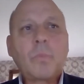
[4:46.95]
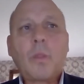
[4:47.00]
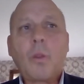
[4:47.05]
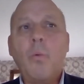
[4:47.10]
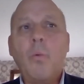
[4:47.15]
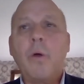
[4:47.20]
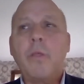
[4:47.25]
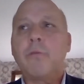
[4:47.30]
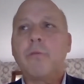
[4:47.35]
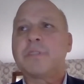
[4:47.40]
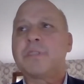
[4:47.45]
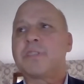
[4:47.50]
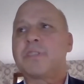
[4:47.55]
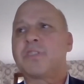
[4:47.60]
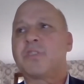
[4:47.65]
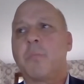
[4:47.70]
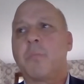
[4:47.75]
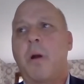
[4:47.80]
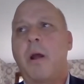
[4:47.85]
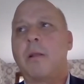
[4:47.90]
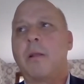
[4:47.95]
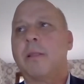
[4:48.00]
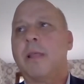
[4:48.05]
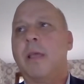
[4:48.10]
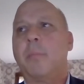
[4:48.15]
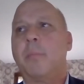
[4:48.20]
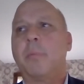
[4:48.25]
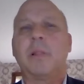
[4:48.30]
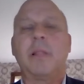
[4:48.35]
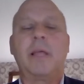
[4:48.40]
whether it's a smart
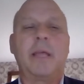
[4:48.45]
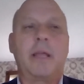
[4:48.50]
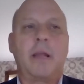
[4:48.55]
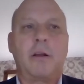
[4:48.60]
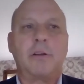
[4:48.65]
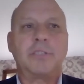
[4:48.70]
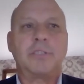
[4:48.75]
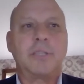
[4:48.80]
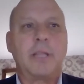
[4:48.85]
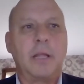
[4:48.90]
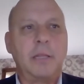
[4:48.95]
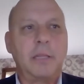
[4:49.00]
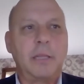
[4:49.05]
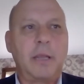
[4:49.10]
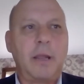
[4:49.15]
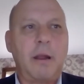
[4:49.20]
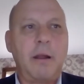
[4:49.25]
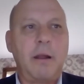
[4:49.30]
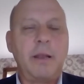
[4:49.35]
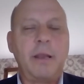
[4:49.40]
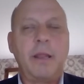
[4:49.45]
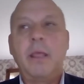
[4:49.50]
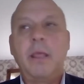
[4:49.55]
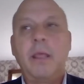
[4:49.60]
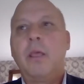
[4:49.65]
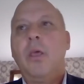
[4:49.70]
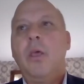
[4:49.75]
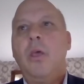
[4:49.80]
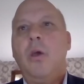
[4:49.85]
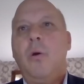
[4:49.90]
label like our StellarGuard,
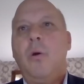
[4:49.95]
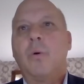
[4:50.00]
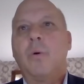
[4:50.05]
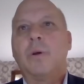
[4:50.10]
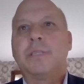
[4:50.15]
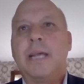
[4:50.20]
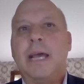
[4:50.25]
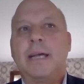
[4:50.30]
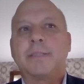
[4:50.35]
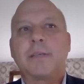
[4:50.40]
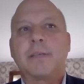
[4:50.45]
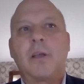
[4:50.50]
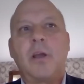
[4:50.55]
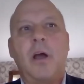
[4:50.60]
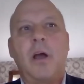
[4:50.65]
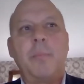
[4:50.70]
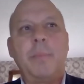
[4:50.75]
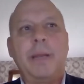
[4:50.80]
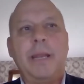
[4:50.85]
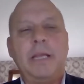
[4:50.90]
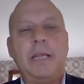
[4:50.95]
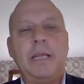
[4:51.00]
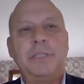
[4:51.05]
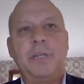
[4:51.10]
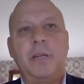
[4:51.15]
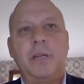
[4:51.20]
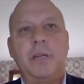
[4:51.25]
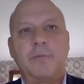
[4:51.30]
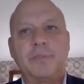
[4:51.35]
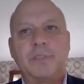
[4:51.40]
which has a
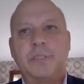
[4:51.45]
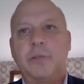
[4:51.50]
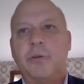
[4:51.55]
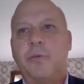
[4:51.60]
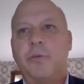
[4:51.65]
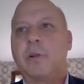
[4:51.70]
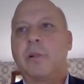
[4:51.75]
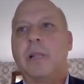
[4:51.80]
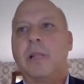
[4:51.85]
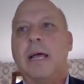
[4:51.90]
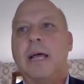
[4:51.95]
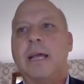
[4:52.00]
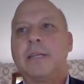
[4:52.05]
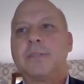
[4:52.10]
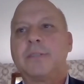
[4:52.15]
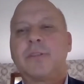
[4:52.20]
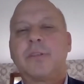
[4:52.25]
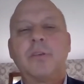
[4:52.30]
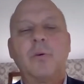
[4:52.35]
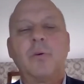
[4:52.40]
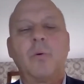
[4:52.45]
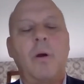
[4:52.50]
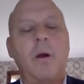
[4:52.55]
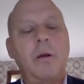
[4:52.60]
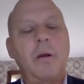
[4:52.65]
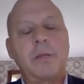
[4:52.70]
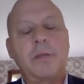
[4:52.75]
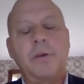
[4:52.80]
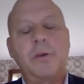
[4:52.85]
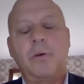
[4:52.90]
combination of serialized
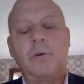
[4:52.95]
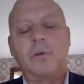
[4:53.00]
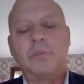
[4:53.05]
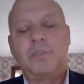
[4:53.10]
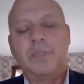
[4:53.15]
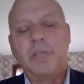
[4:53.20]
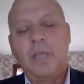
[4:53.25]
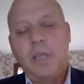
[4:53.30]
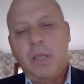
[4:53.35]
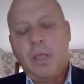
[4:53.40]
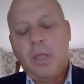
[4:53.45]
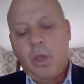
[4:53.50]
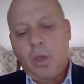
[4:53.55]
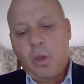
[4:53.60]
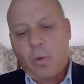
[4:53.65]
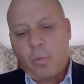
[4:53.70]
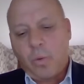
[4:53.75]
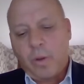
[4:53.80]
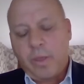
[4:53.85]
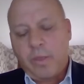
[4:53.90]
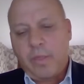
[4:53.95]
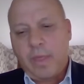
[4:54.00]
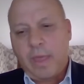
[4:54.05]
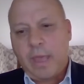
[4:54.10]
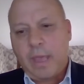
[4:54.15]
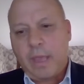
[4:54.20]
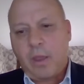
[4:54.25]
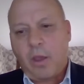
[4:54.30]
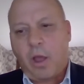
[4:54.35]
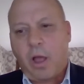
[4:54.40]
QR codes with
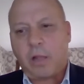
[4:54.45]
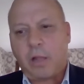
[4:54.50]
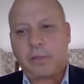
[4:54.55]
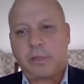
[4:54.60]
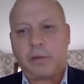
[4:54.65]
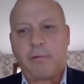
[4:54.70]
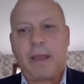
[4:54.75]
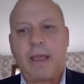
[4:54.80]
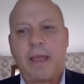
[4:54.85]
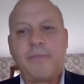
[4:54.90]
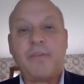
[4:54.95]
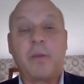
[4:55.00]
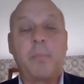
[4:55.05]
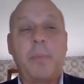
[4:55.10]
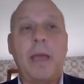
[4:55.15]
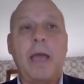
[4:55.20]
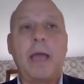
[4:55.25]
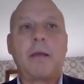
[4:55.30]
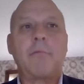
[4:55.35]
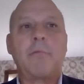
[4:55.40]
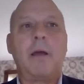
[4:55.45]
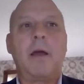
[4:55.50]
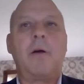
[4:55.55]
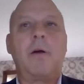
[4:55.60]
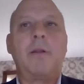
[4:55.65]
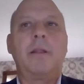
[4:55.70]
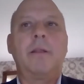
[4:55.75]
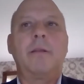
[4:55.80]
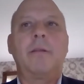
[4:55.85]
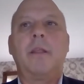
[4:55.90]
a holographic
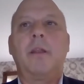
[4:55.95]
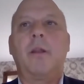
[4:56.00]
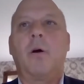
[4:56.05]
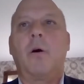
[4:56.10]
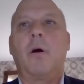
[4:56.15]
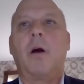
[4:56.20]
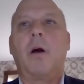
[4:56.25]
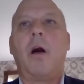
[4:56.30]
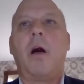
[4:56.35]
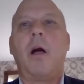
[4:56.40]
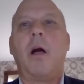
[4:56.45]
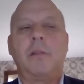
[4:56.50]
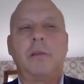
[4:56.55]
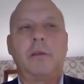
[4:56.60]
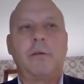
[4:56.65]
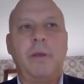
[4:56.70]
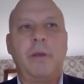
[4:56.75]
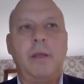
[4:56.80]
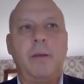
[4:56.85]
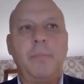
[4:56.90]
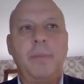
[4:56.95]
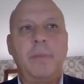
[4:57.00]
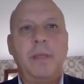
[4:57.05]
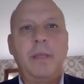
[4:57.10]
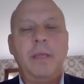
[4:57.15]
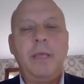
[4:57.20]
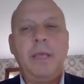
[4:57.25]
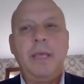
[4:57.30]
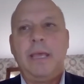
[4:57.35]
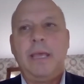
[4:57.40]
background. And a hologram
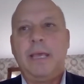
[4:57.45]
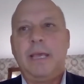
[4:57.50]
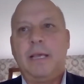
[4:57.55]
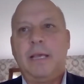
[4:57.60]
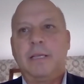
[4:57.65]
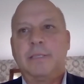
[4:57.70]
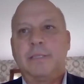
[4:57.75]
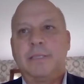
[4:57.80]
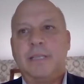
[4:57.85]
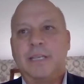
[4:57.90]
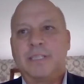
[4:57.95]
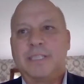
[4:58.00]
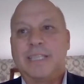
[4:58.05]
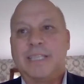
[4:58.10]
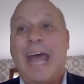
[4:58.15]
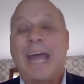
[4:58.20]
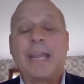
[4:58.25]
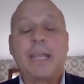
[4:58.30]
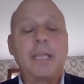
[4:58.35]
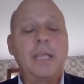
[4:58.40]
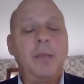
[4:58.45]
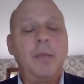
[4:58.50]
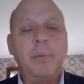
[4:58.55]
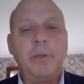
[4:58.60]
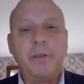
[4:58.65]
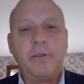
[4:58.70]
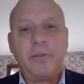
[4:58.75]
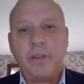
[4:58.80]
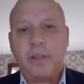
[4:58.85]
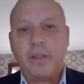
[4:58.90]
is a static
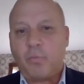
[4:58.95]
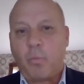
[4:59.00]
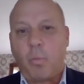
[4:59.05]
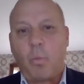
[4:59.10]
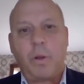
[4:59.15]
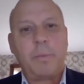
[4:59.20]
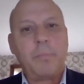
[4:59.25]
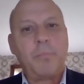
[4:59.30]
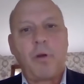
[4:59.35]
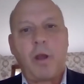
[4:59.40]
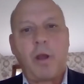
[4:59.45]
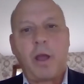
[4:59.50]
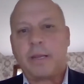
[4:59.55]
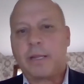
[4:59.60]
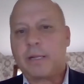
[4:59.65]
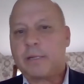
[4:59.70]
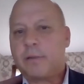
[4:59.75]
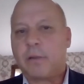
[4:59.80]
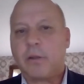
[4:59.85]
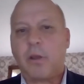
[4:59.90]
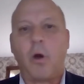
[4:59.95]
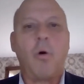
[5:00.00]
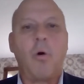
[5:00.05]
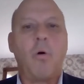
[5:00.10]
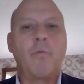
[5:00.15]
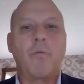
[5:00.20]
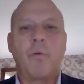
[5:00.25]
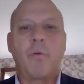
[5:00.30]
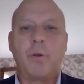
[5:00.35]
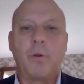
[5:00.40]
image. It's one product
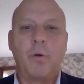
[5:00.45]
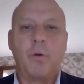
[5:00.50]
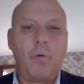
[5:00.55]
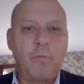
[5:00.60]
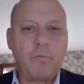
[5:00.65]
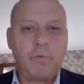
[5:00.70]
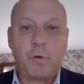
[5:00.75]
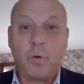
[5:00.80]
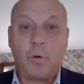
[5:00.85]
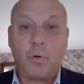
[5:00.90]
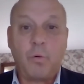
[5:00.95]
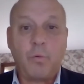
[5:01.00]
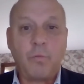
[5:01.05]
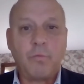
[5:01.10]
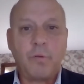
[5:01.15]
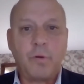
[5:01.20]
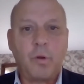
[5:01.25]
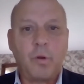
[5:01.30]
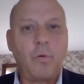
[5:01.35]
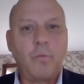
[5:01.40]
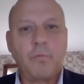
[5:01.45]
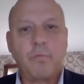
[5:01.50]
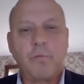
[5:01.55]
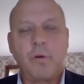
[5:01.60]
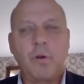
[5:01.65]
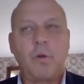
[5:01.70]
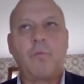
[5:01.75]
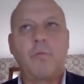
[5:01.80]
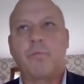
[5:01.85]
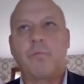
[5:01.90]
over and over and over and over
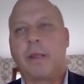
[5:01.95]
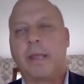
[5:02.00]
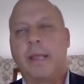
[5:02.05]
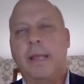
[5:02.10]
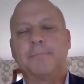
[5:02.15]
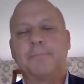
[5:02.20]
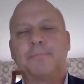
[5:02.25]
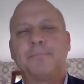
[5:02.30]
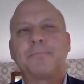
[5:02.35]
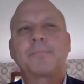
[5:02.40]
and over again.